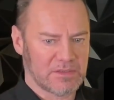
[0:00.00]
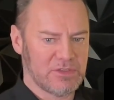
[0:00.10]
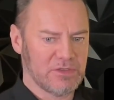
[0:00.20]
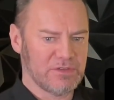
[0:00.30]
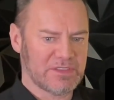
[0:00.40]

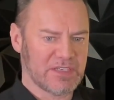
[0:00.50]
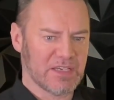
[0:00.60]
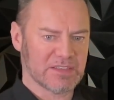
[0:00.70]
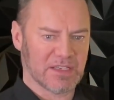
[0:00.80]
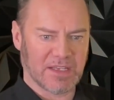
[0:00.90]
do
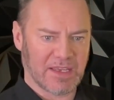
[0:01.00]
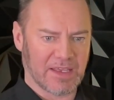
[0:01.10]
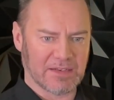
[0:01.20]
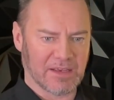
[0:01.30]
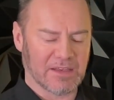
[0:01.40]
Tesla
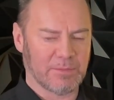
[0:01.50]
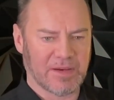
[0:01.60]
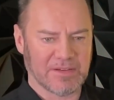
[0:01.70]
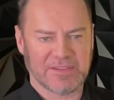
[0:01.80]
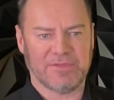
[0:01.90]
and other
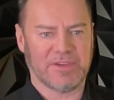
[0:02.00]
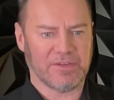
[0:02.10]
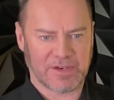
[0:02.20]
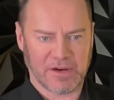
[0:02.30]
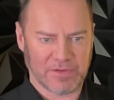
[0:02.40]
pairs because
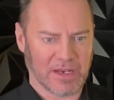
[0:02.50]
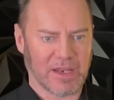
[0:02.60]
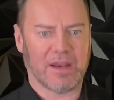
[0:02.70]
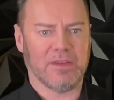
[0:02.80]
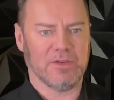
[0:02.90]
I've covered a
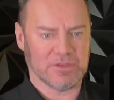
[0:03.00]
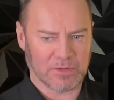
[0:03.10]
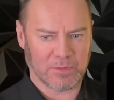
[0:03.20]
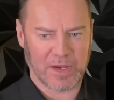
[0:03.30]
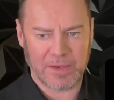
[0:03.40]
lot of those
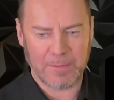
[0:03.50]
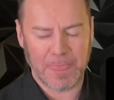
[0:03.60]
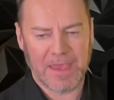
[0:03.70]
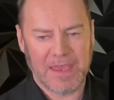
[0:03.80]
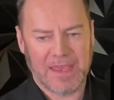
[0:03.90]
already.
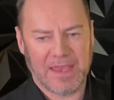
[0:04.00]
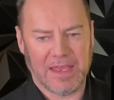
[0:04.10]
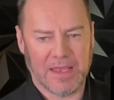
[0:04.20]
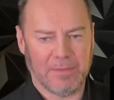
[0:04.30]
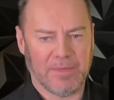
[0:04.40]

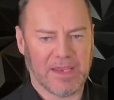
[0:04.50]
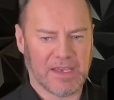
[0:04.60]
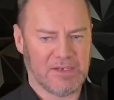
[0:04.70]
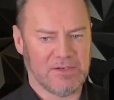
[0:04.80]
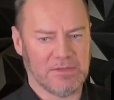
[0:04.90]
Like
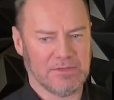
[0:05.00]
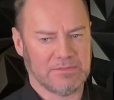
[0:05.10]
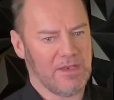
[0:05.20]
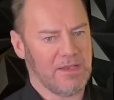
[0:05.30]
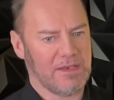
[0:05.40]
I do
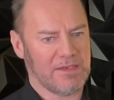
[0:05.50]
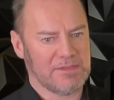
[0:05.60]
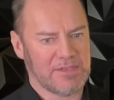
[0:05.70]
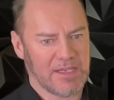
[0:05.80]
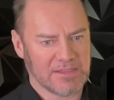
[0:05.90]
look at
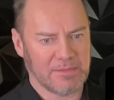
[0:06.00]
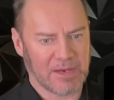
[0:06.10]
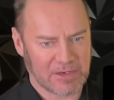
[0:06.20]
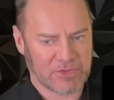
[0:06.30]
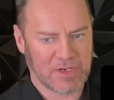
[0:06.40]
Tesla
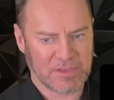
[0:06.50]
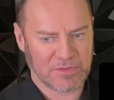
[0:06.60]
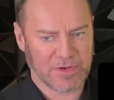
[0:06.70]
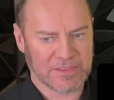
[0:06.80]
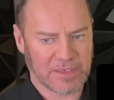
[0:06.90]
MicroStrategy,
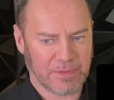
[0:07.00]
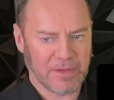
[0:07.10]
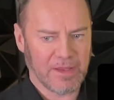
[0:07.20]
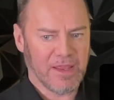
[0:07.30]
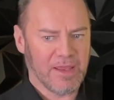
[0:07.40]
for
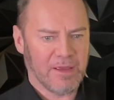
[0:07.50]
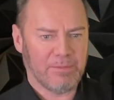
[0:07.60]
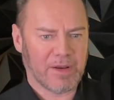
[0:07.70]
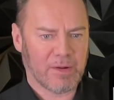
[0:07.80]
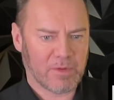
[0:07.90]
example,
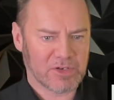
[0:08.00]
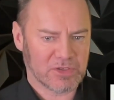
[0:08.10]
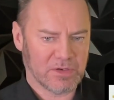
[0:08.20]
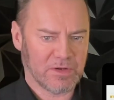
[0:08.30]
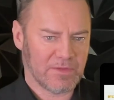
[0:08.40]
but I want to
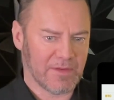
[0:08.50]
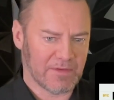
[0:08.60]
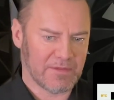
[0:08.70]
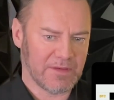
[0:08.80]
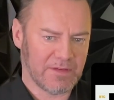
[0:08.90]
show you
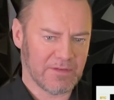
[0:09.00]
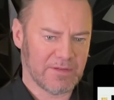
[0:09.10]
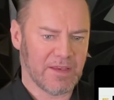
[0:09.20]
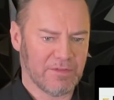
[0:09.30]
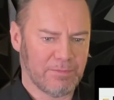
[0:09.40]
this. This is
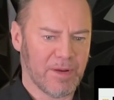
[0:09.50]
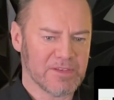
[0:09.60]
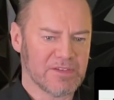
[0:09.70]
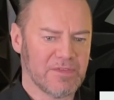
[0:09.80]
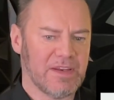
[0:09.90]
kind of
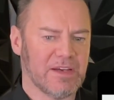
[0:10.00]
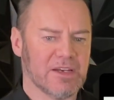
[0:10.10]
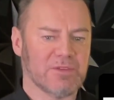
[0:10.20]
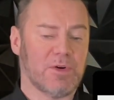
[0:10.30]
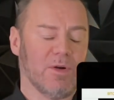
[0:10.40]
positive and negative